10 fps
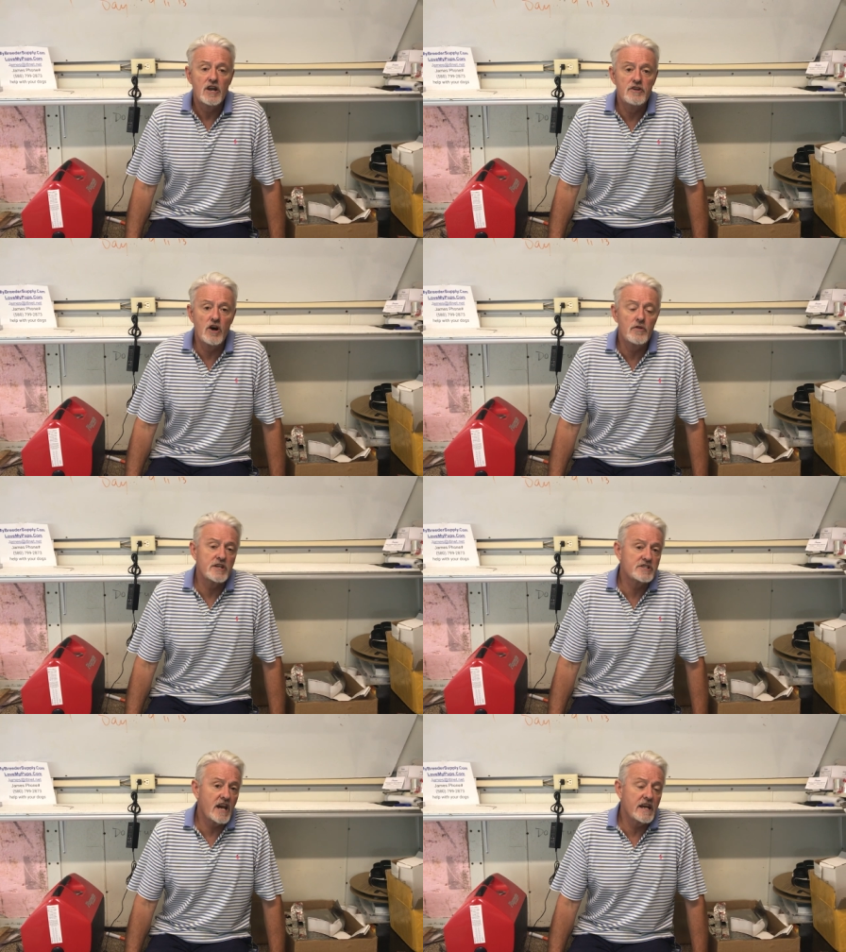know that
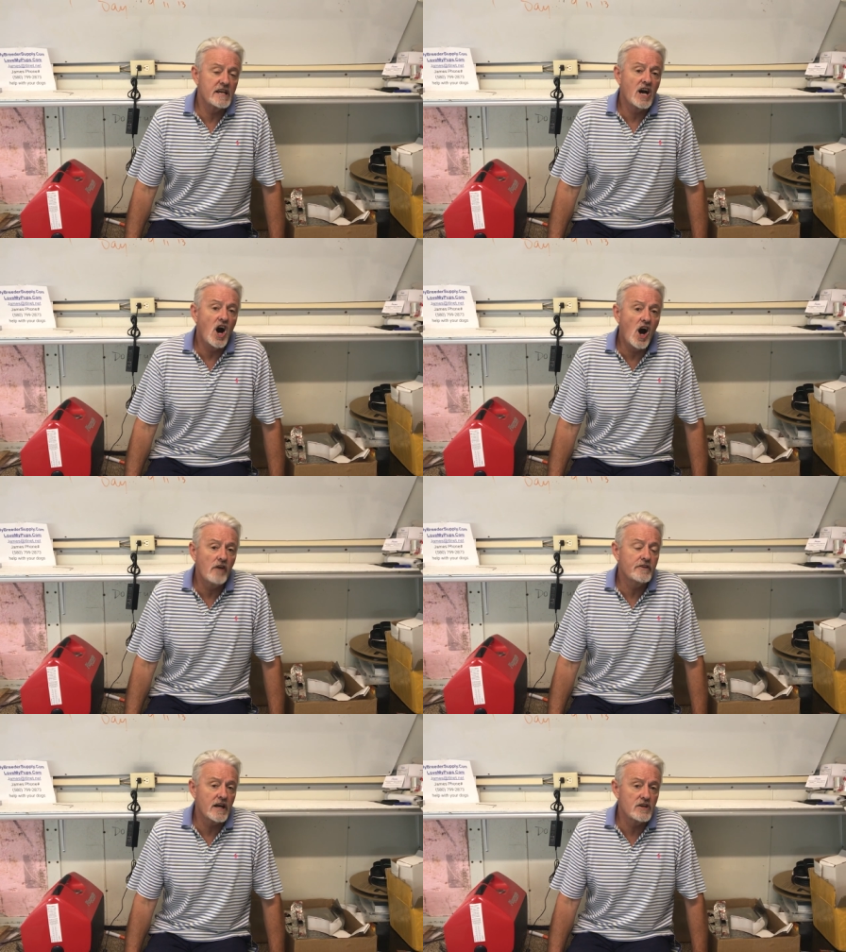it's gaining
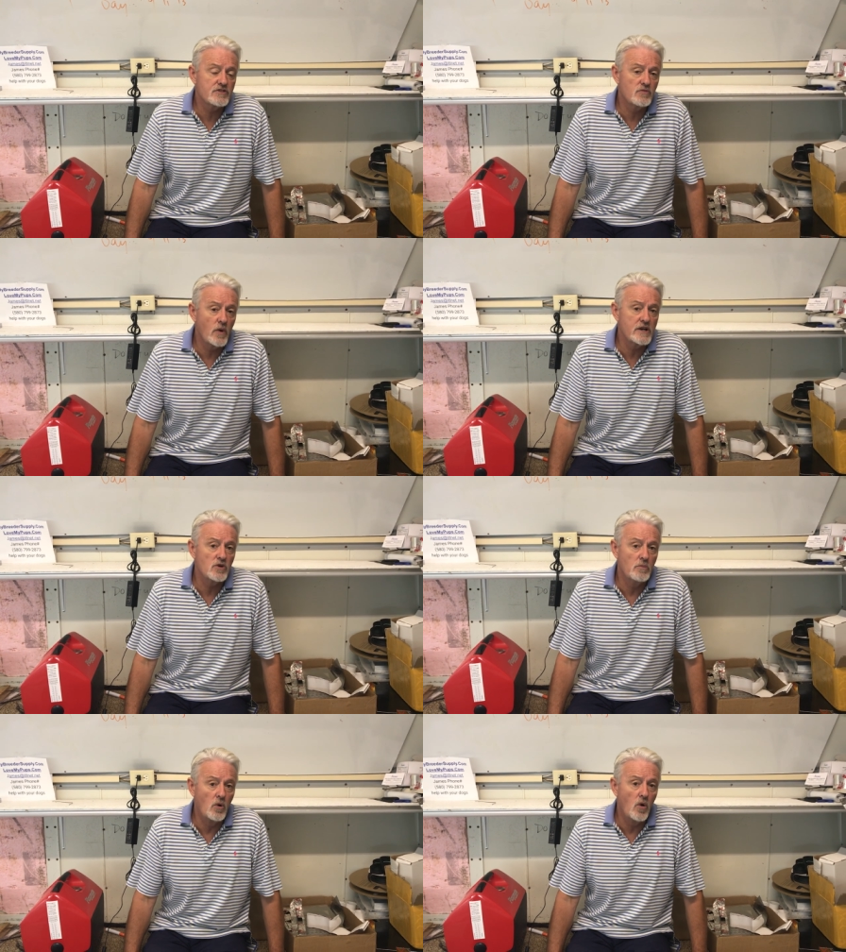half an ounce of weight
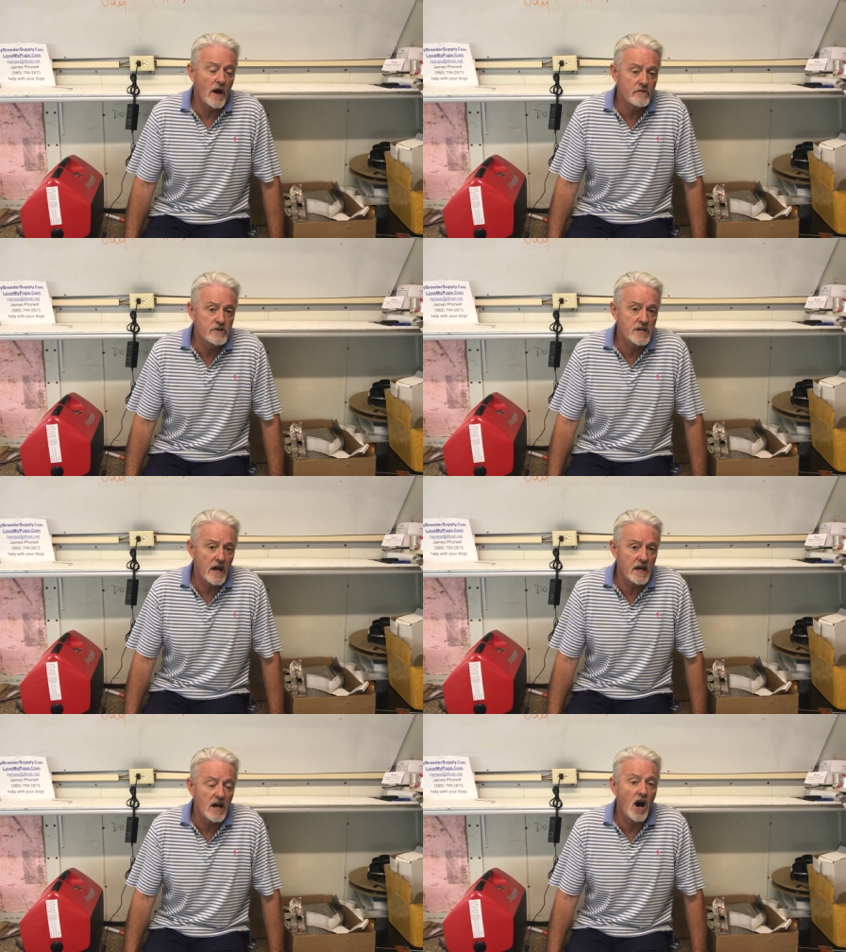or more every
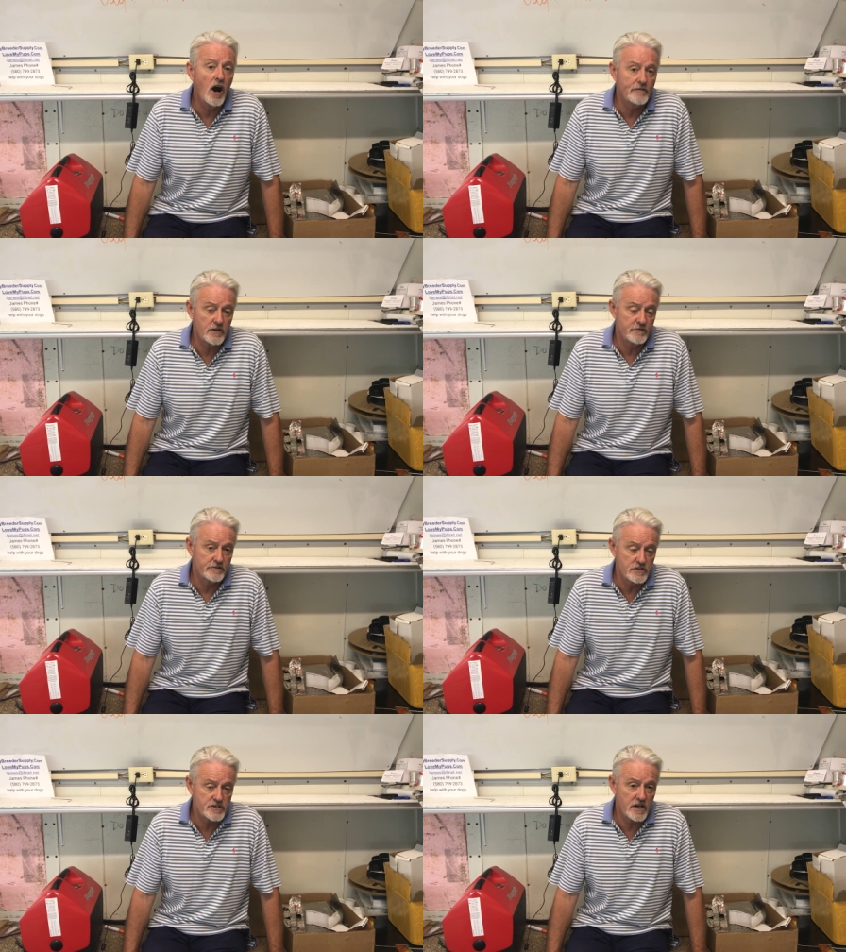day after the
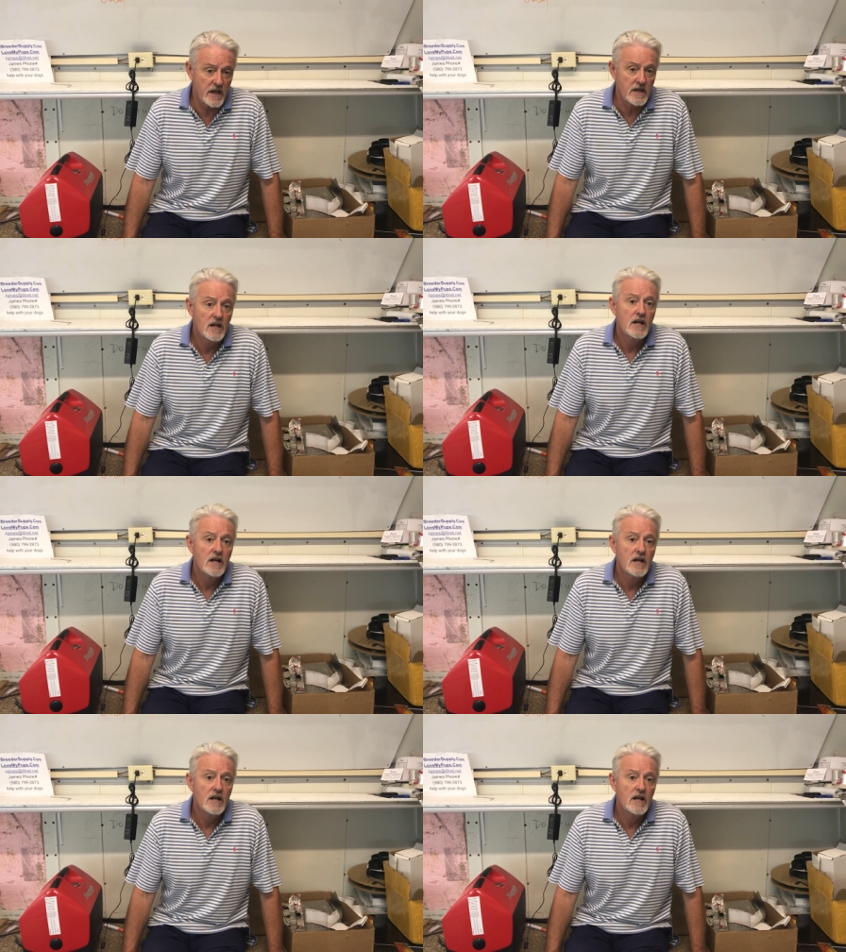first day.